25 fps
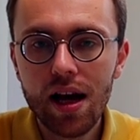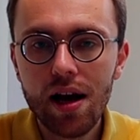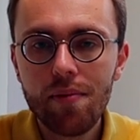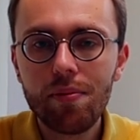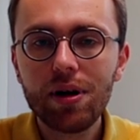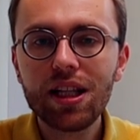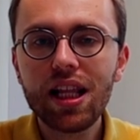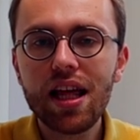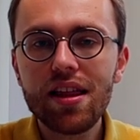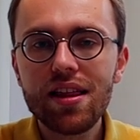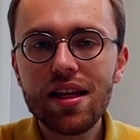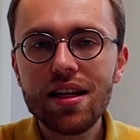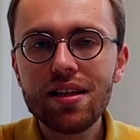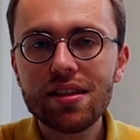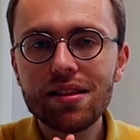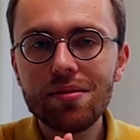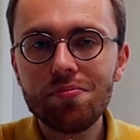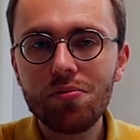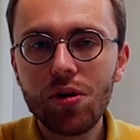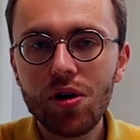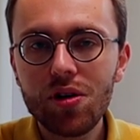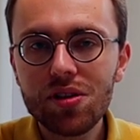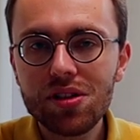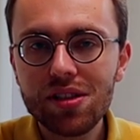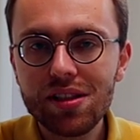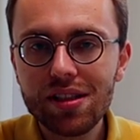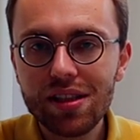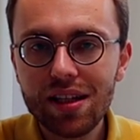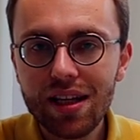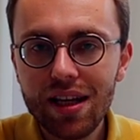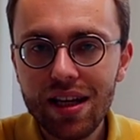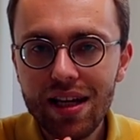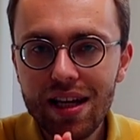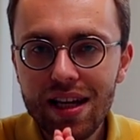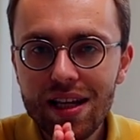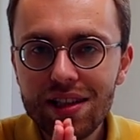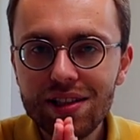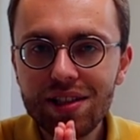But I think the most
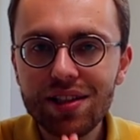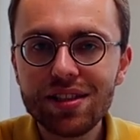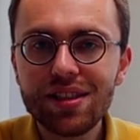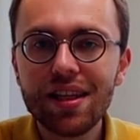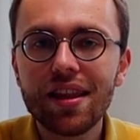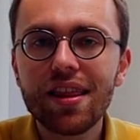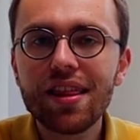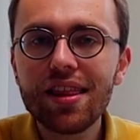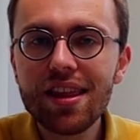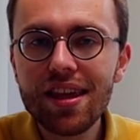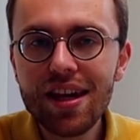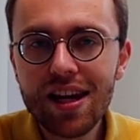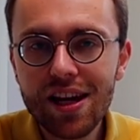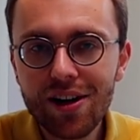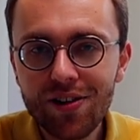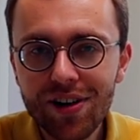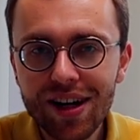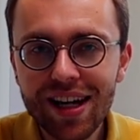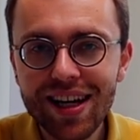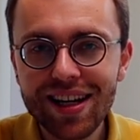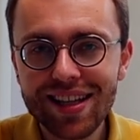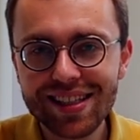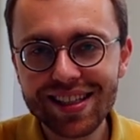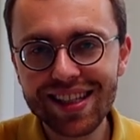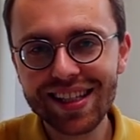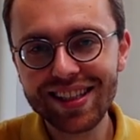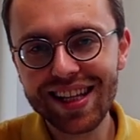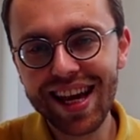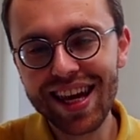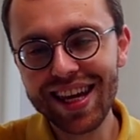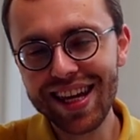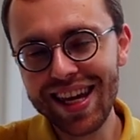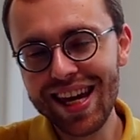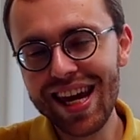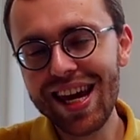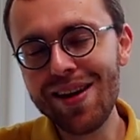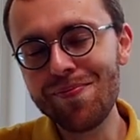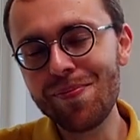interesting theory that I
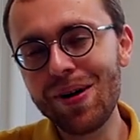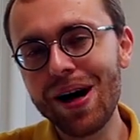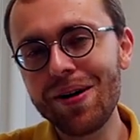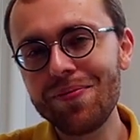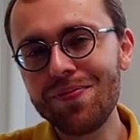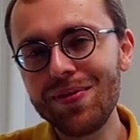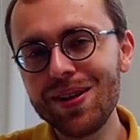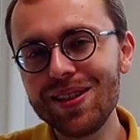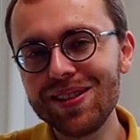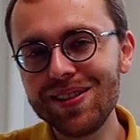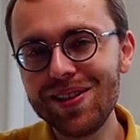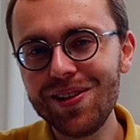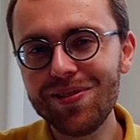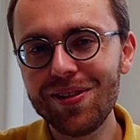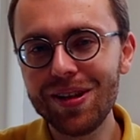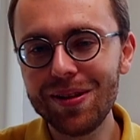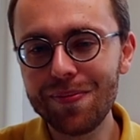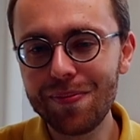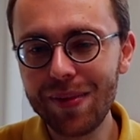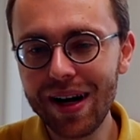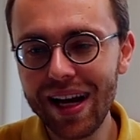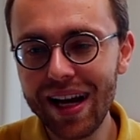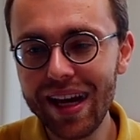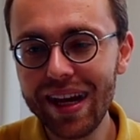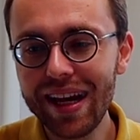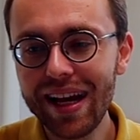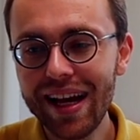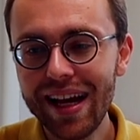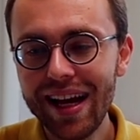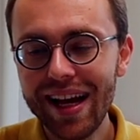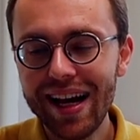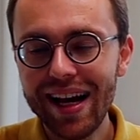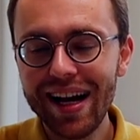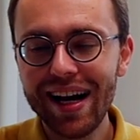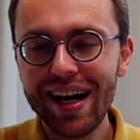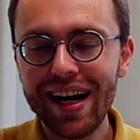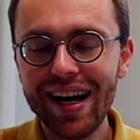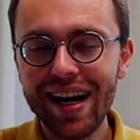came up with during my
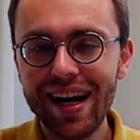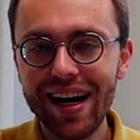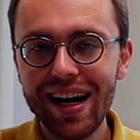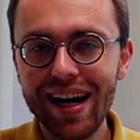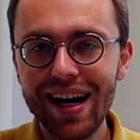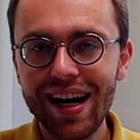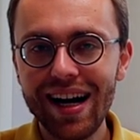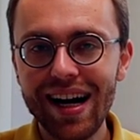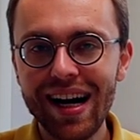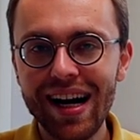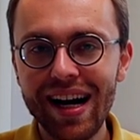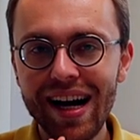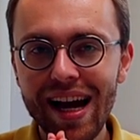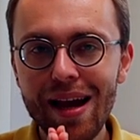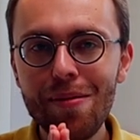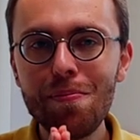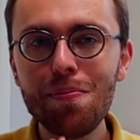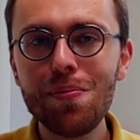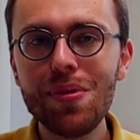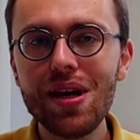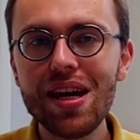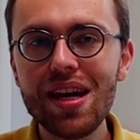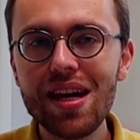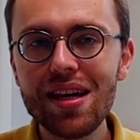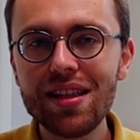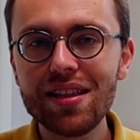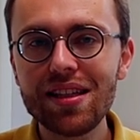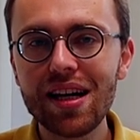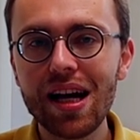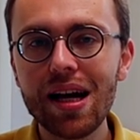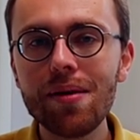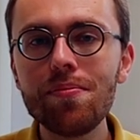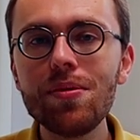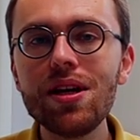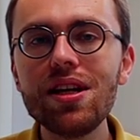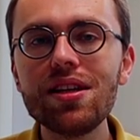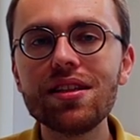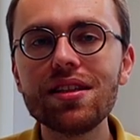MBA
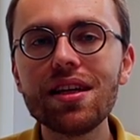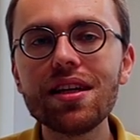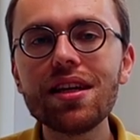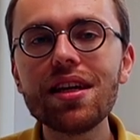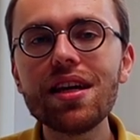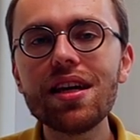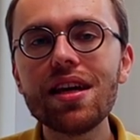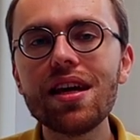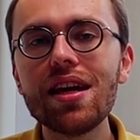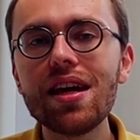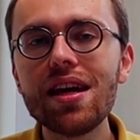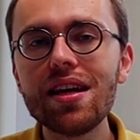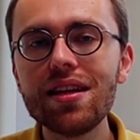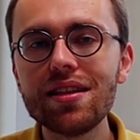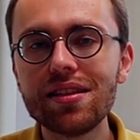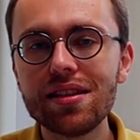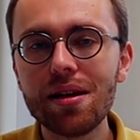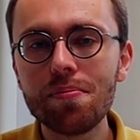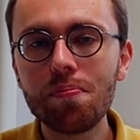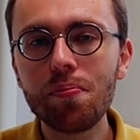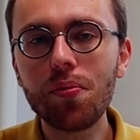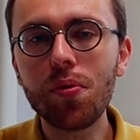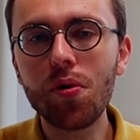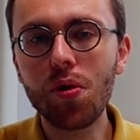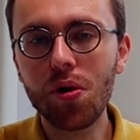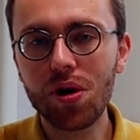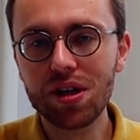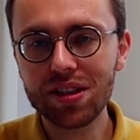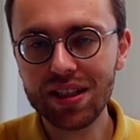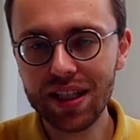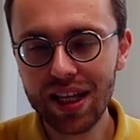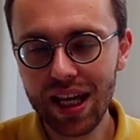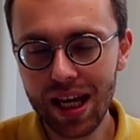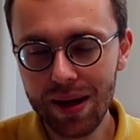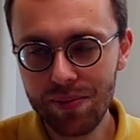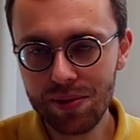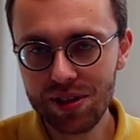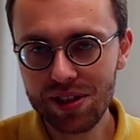time is a board
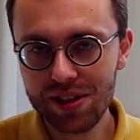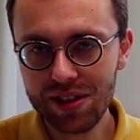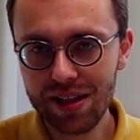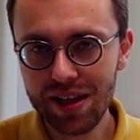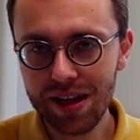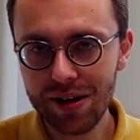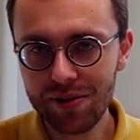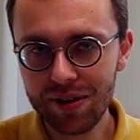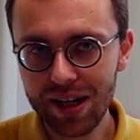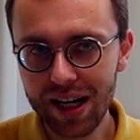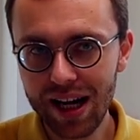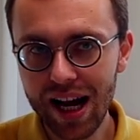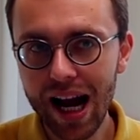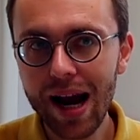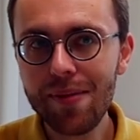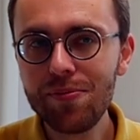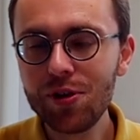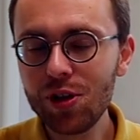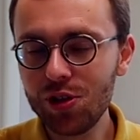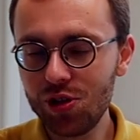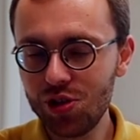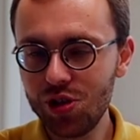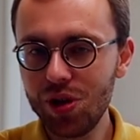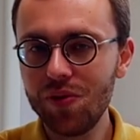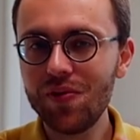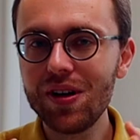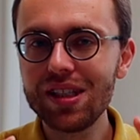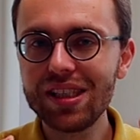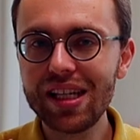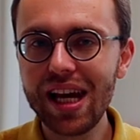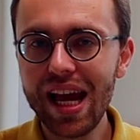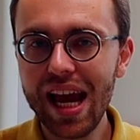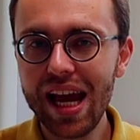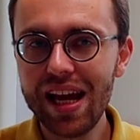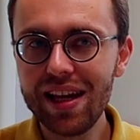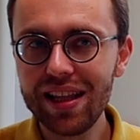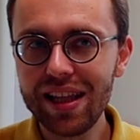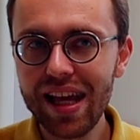games theory. I'm not sure whether
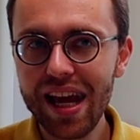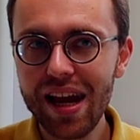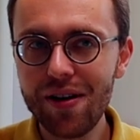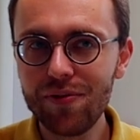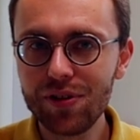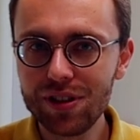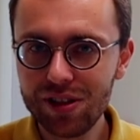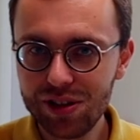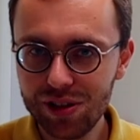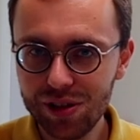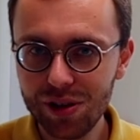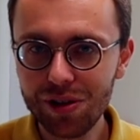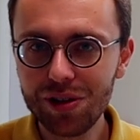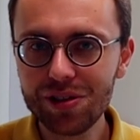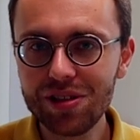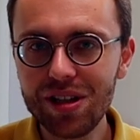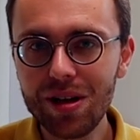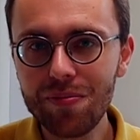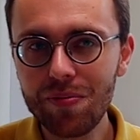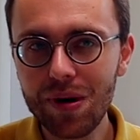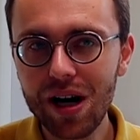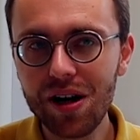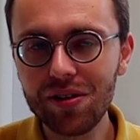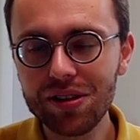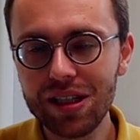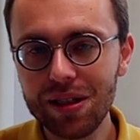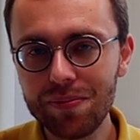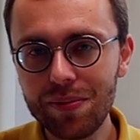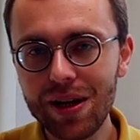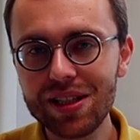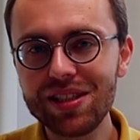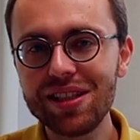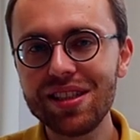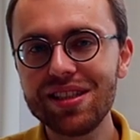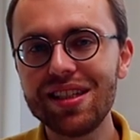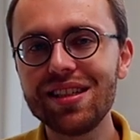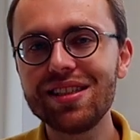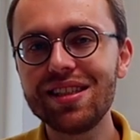I ever told you about it,
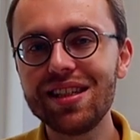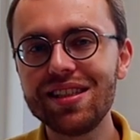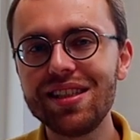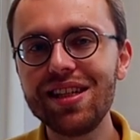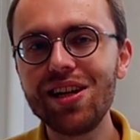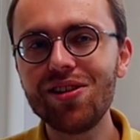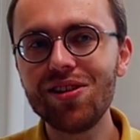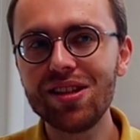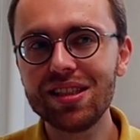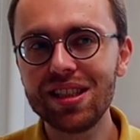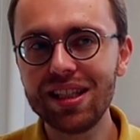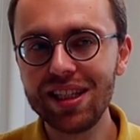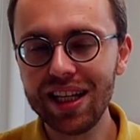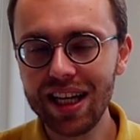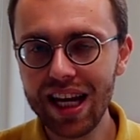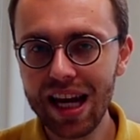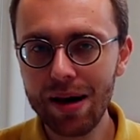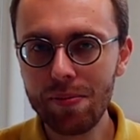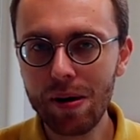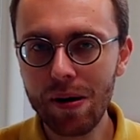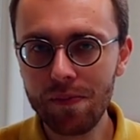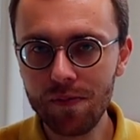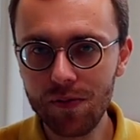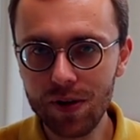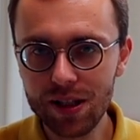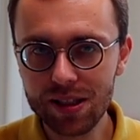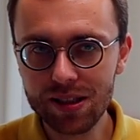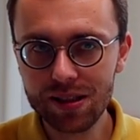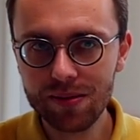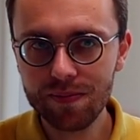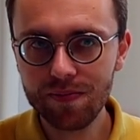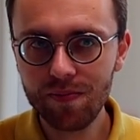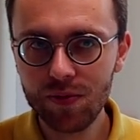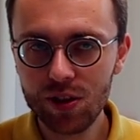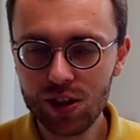but this is the theory that I came up with.